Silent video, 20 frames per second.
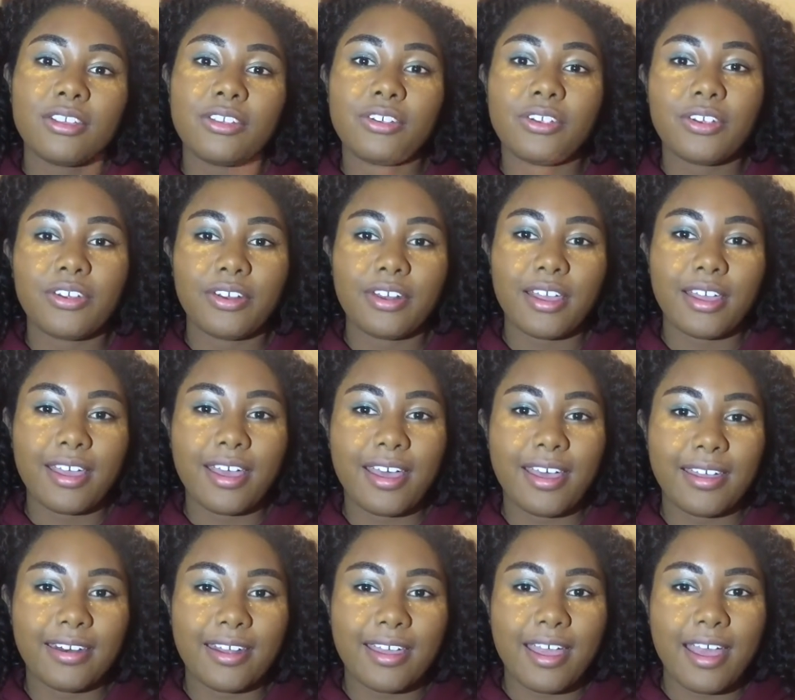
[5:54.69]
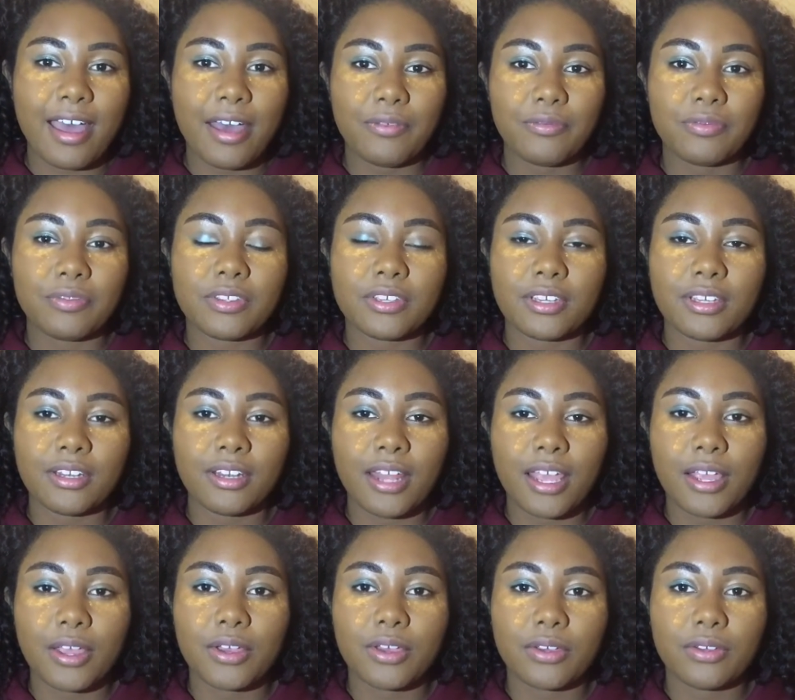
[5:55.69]
you're gonna kind of have to
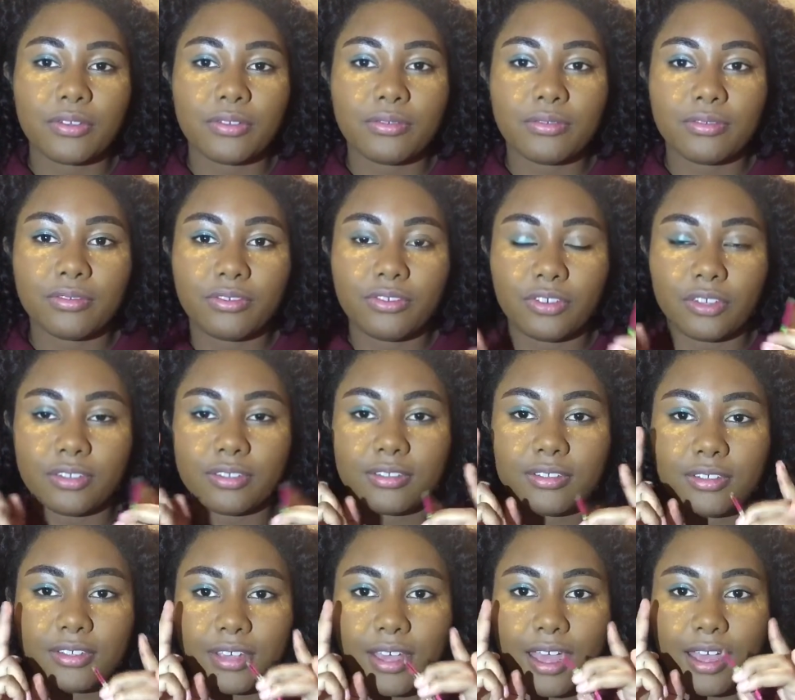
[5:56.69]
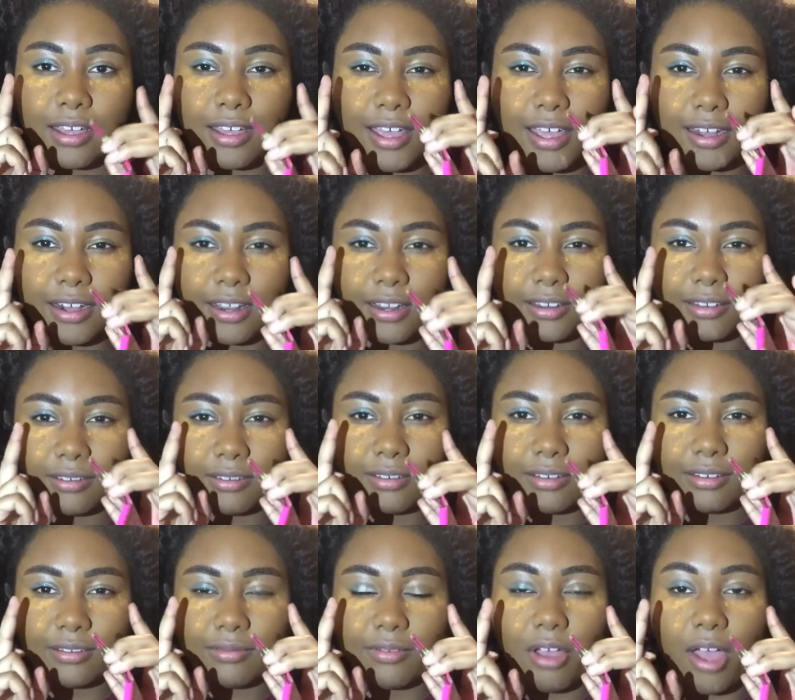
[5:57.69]
like just kind of
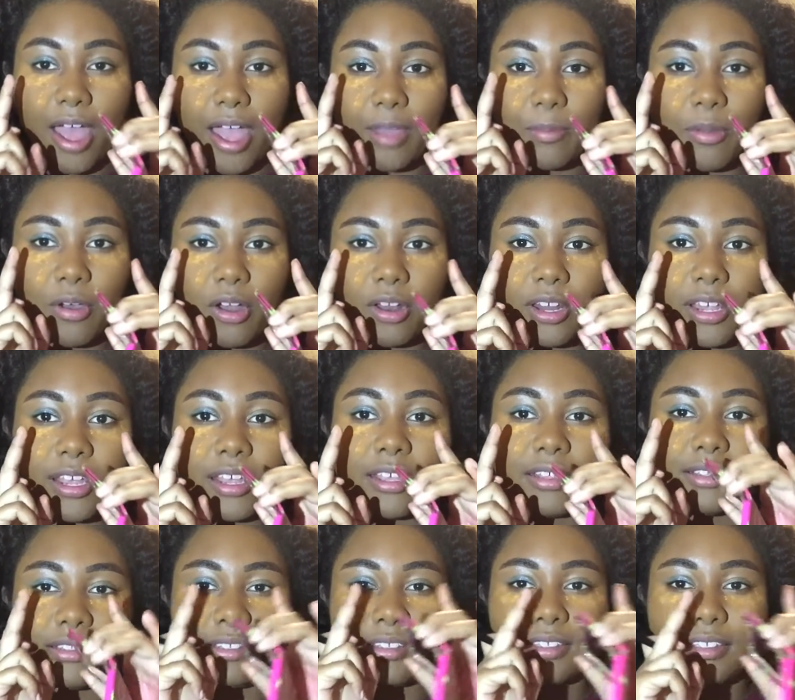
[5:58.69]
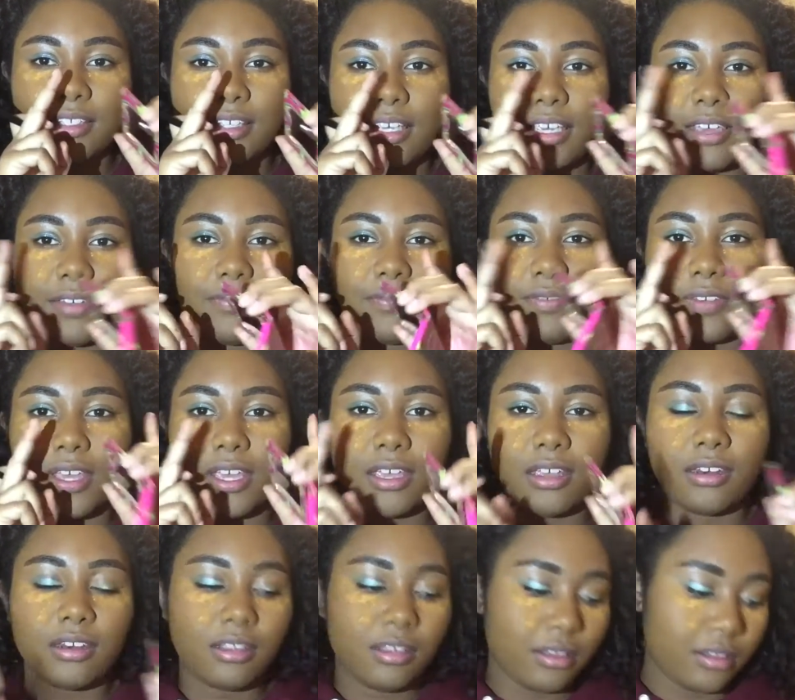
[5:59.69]
eyeball it and see if
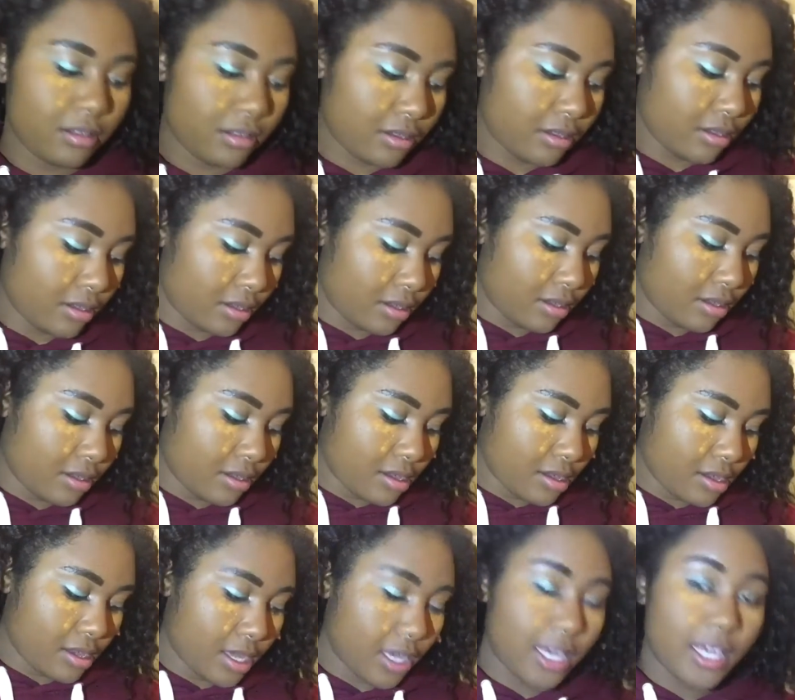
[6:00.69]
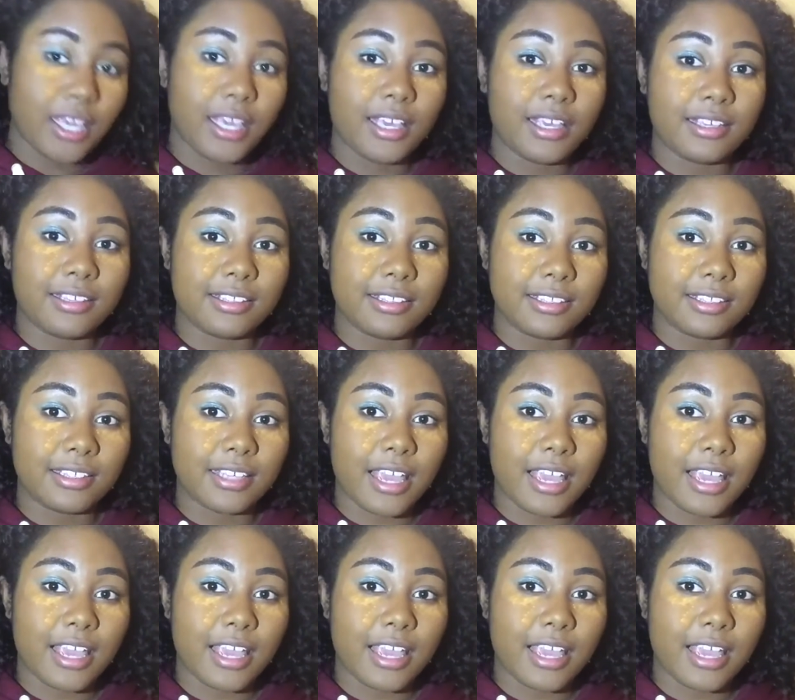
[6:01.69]
it is the